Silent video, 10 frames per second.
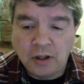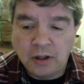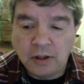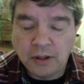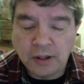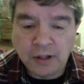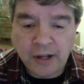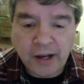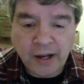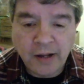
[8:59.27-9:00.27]
the
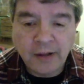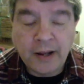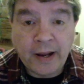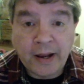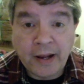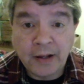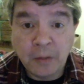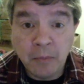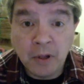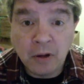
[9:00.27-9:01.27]
lathe and the
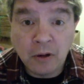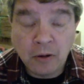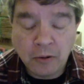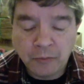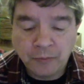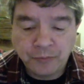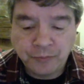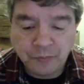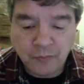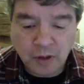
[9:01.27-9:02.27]
miller
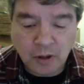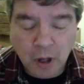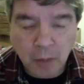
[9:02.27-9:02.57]
up